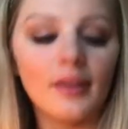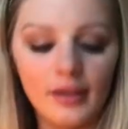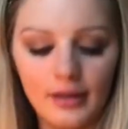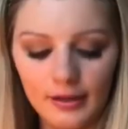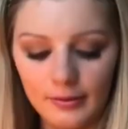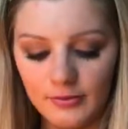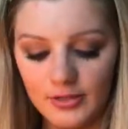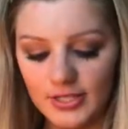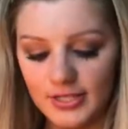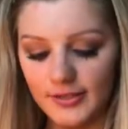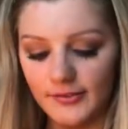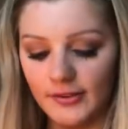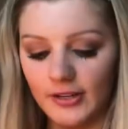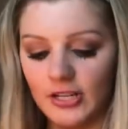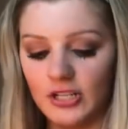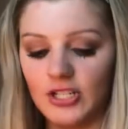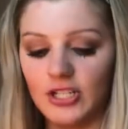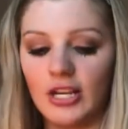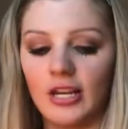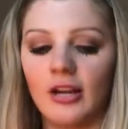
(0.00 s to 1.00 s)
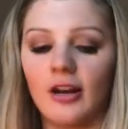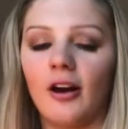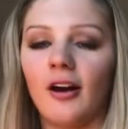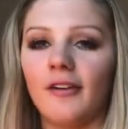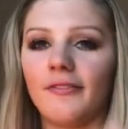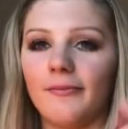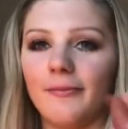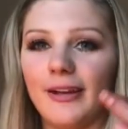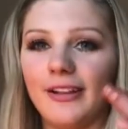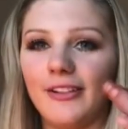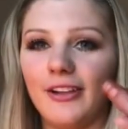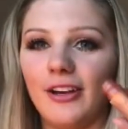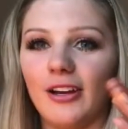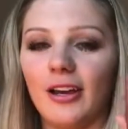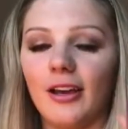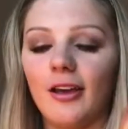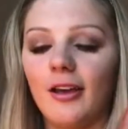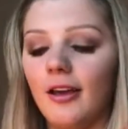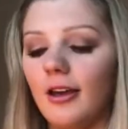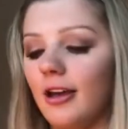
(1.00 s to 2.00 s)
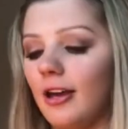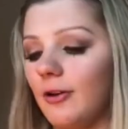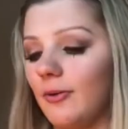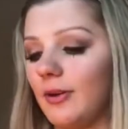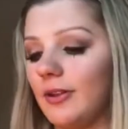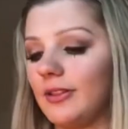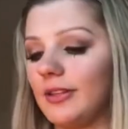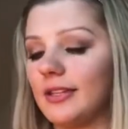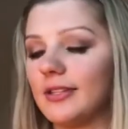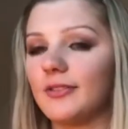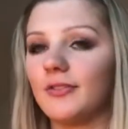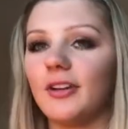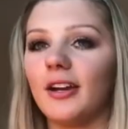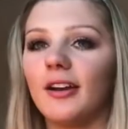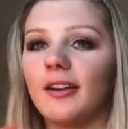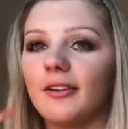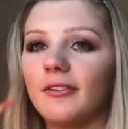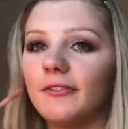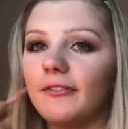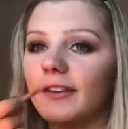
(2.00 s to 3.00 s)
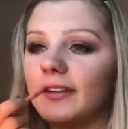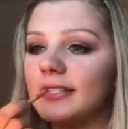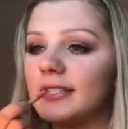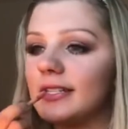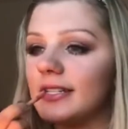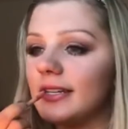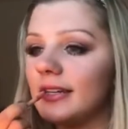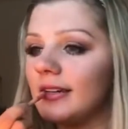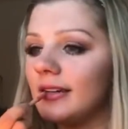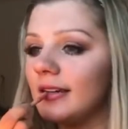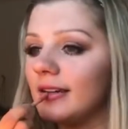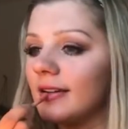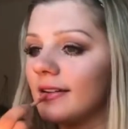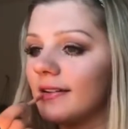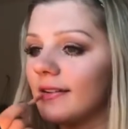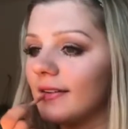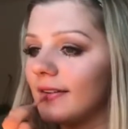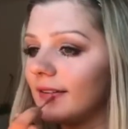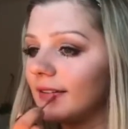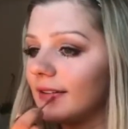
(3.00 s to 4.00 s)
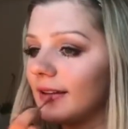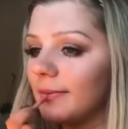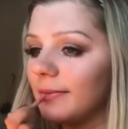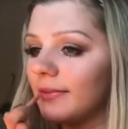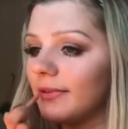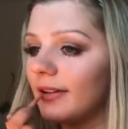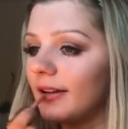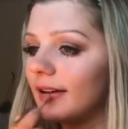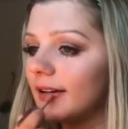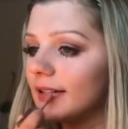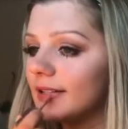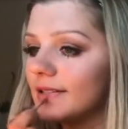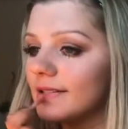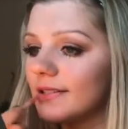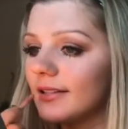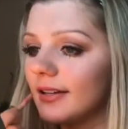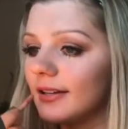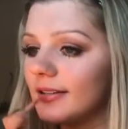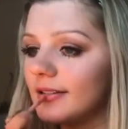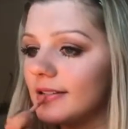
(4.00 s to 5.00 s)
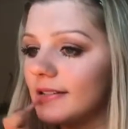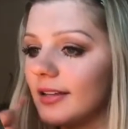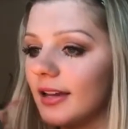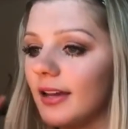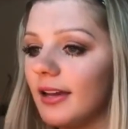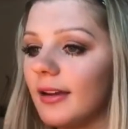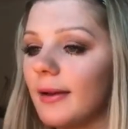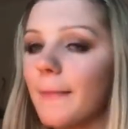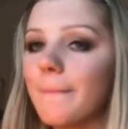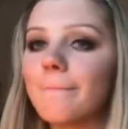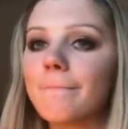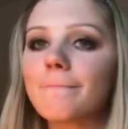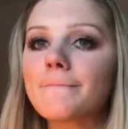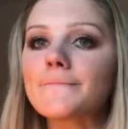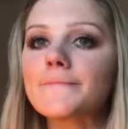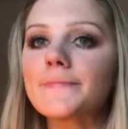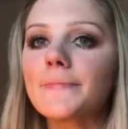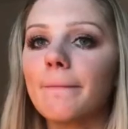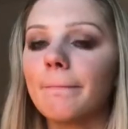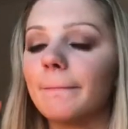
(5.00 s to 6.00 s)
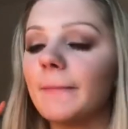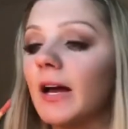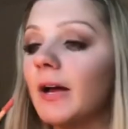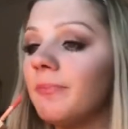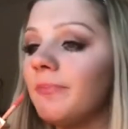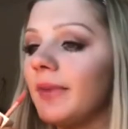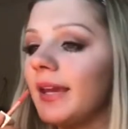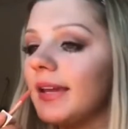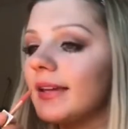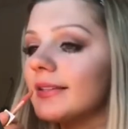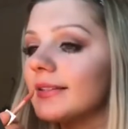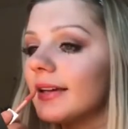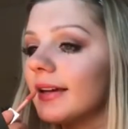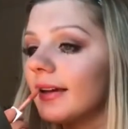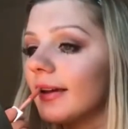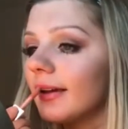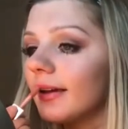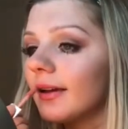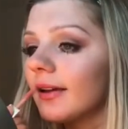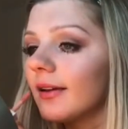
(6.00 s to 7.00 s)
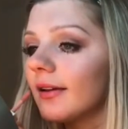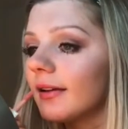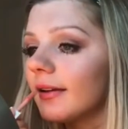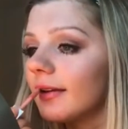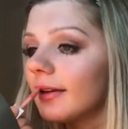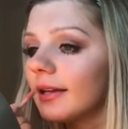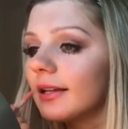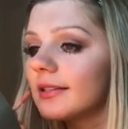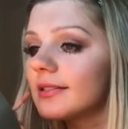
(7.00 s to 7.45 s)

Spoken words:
And I'm just finishing off my look with this Rihanna Fenty lip gloss that is like amazing.